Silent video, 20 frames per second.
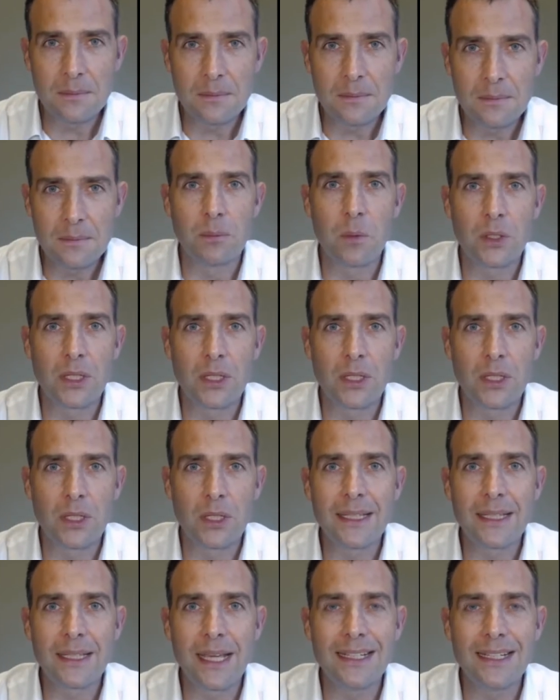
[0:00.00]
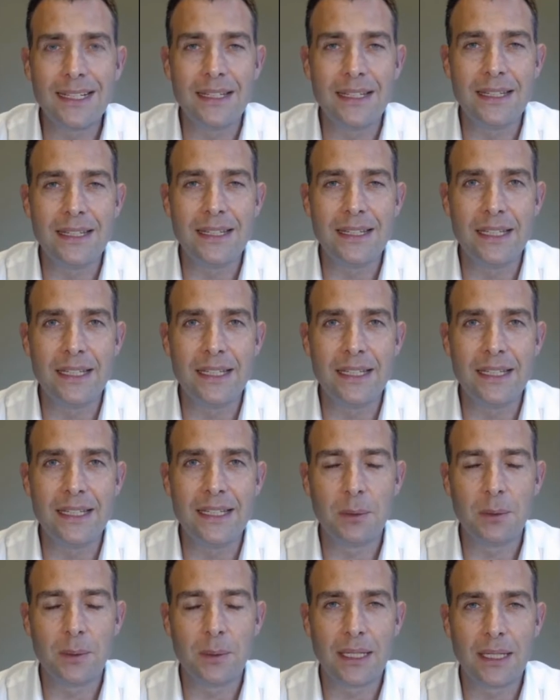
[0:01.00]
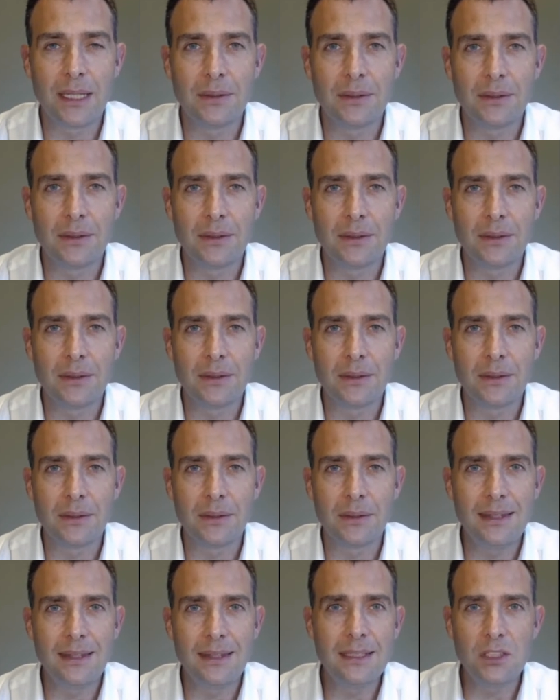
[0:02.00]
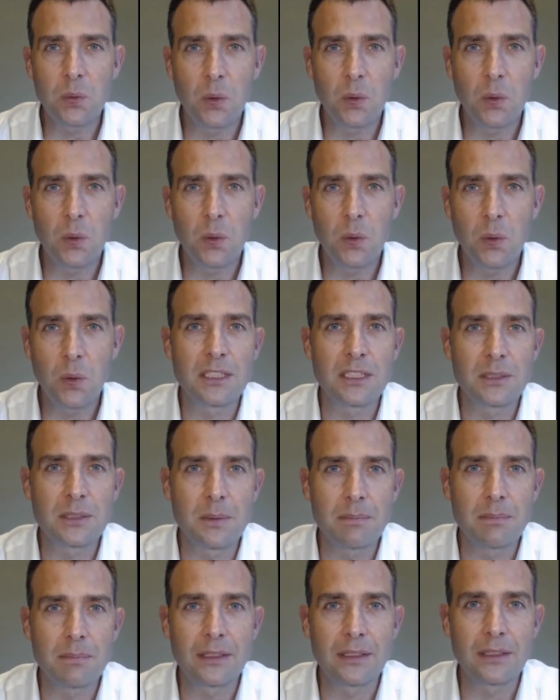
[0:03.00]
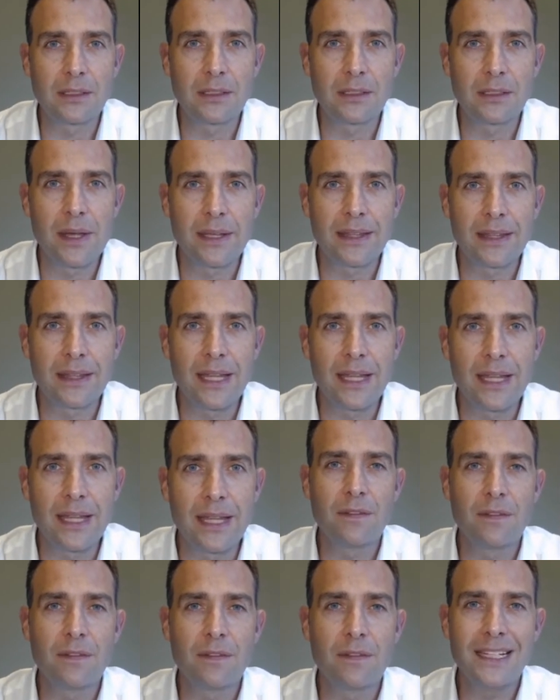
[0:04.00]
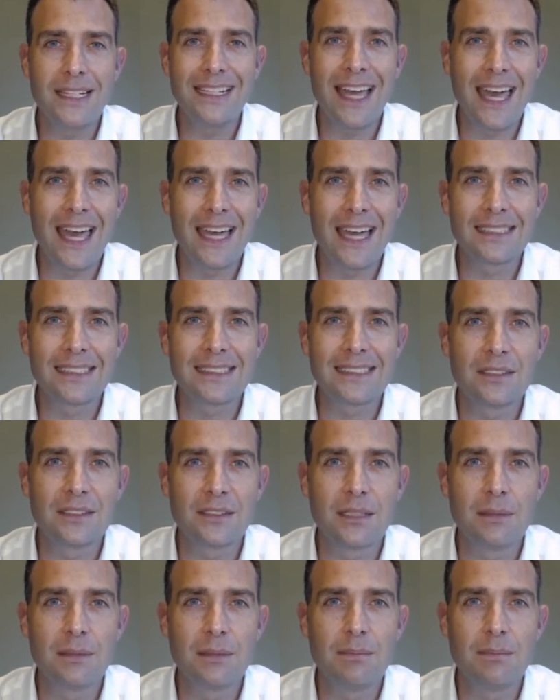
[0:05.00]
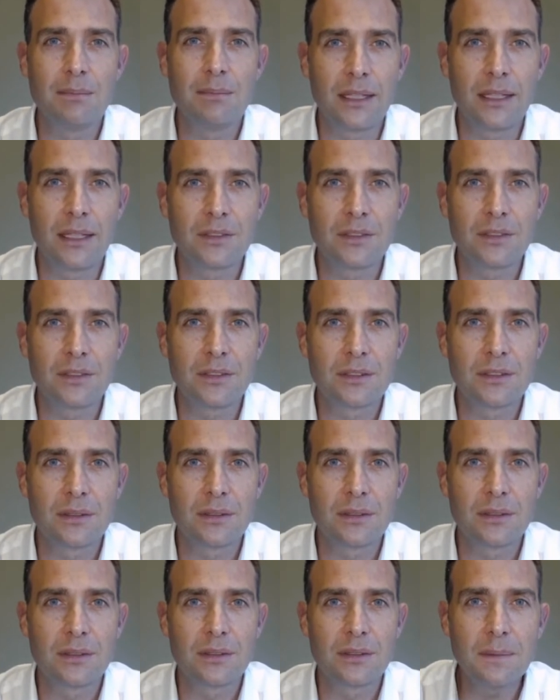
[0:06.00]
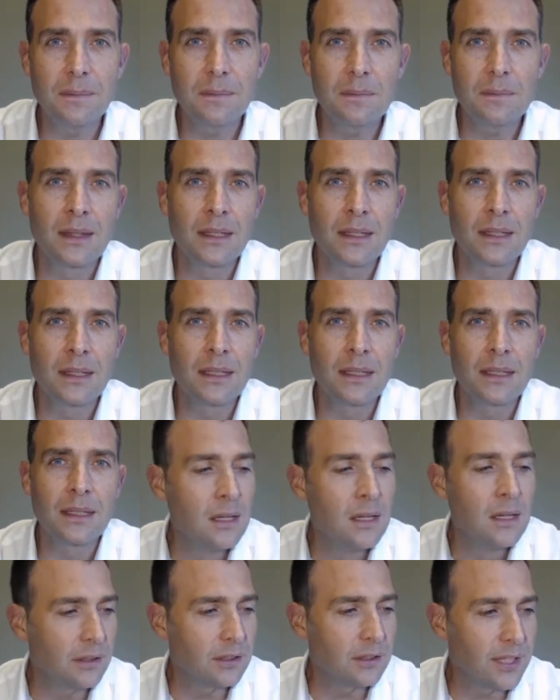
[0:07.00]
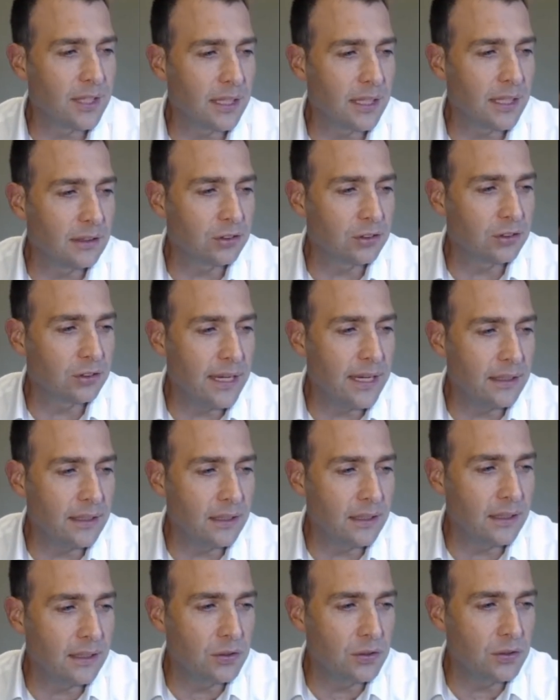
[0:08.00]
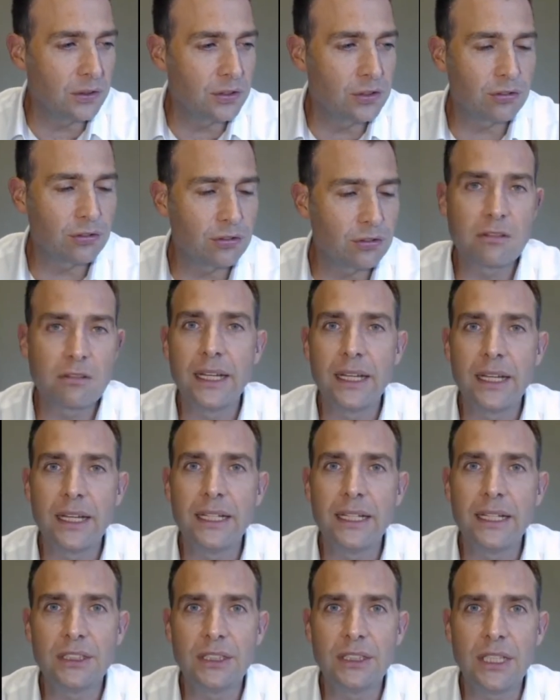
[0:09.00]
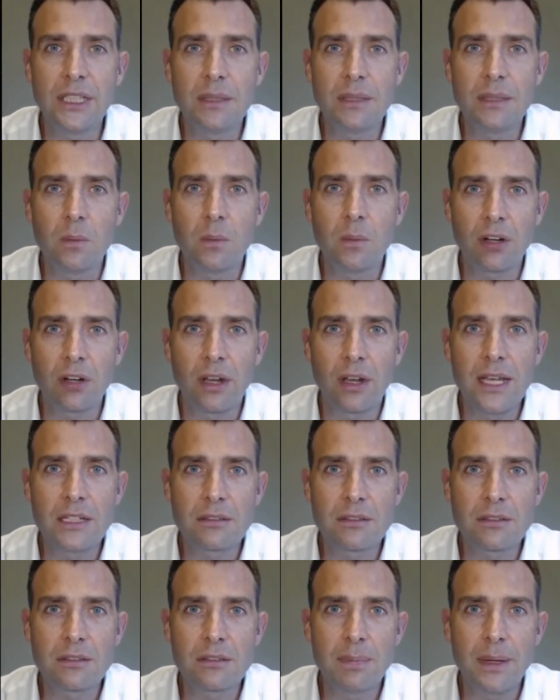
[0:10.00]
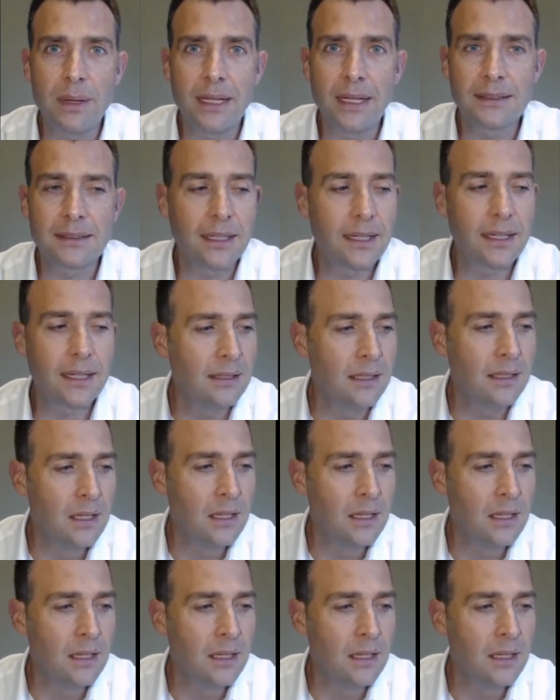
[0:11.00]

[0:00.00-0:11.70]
than what I would get in the exchange without you? And this is what the investment bank's doing. They're providing access to markets, okay? So the sales trader, who's got a strong relationship with the trader on the buy side,